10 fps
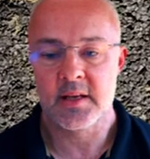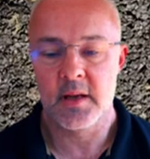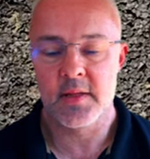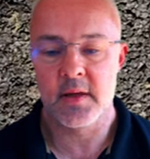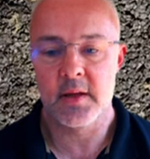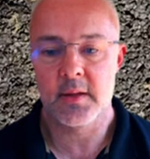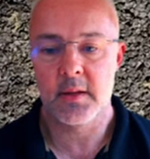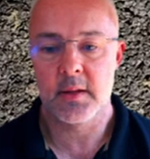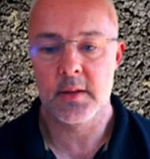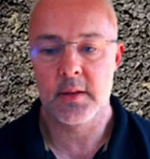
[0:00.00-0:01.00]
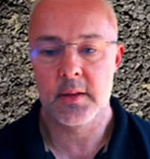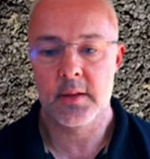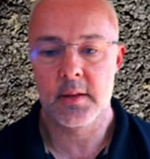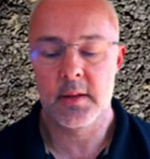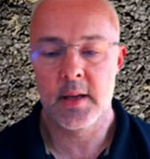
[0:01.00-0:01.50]
another
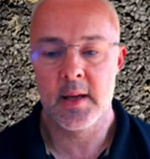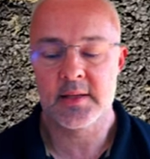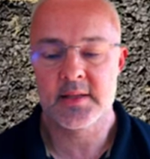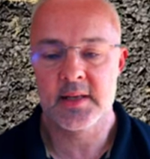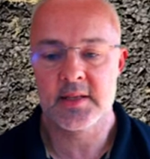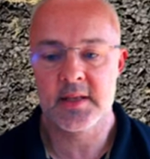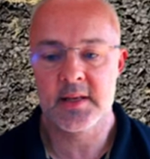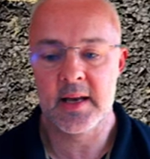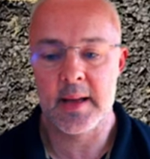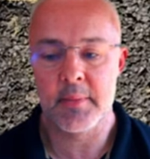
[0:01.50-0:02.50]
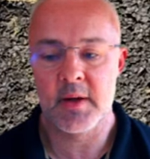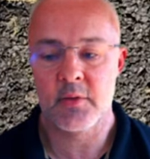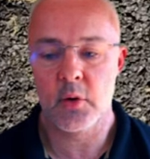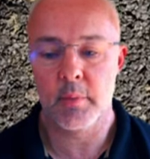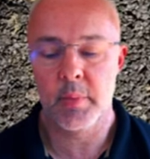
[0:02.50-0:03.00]
CT clamp that I've
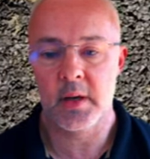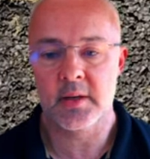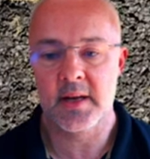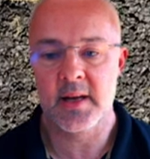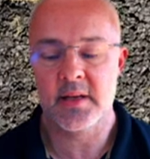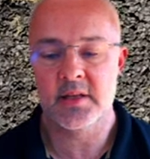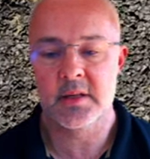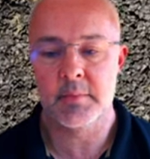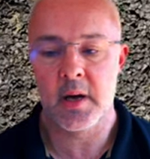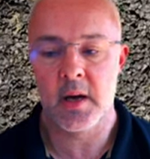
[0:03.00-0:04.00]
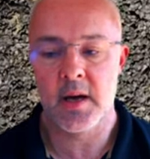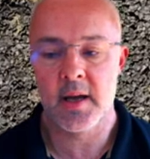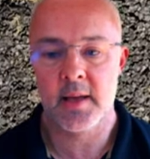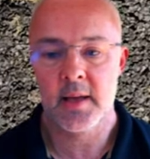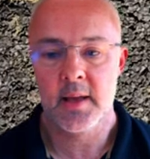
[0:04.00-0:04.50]
got plugged into
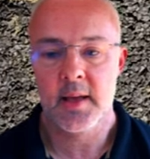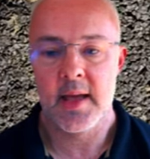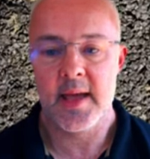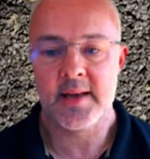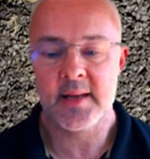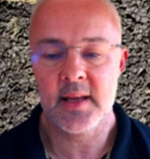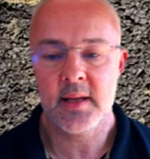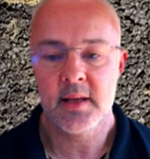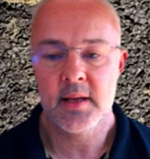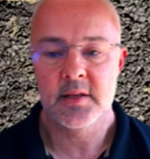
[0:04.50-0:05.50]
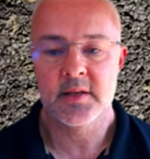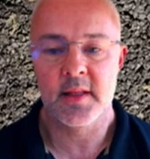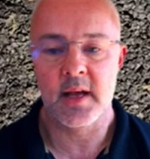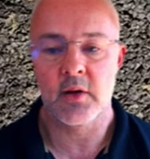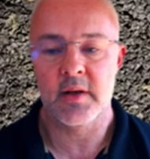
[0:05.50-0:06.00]
my Eddy. So
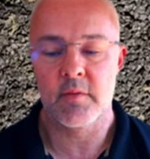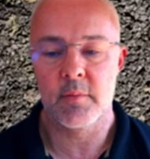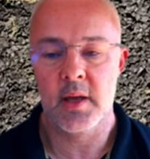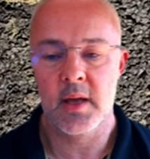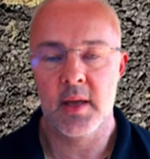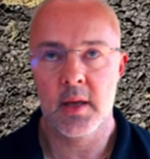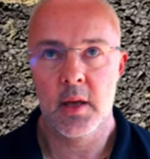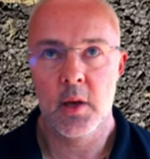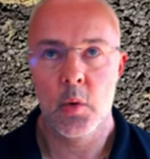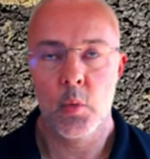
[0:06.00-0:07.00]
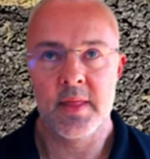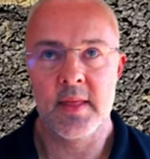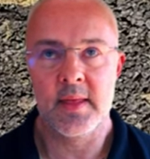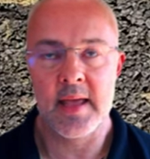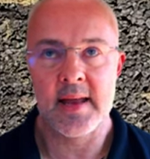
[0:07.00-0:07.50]
that'll give me,
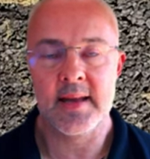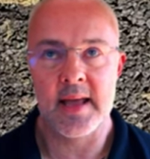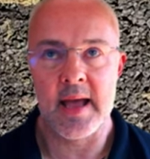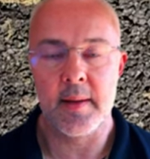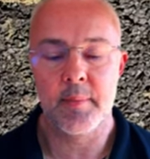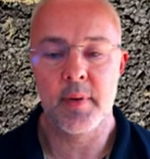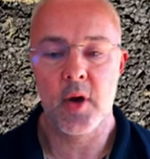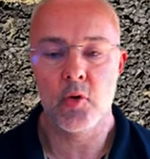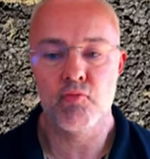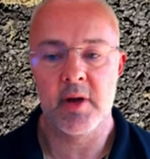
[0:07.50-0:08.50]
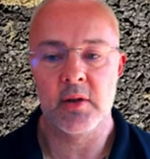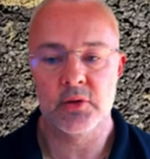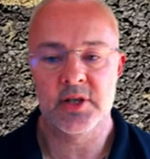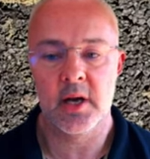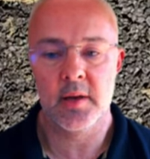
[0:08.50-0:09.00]
within the Eddy app, a
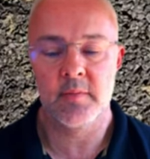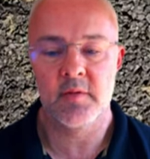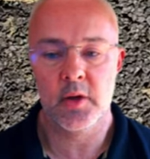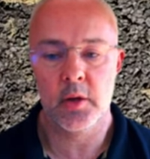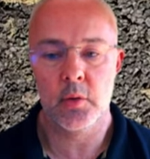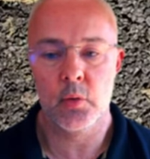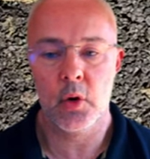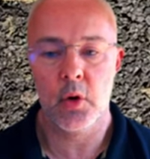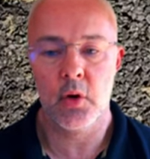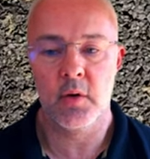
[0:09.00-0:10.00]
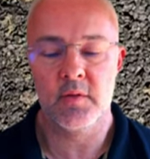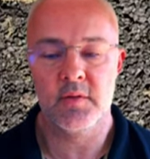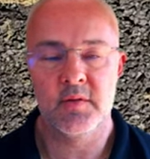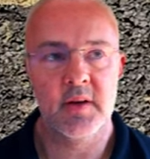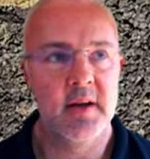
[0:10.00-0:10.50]
real-time view
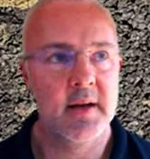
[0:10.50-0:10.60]
of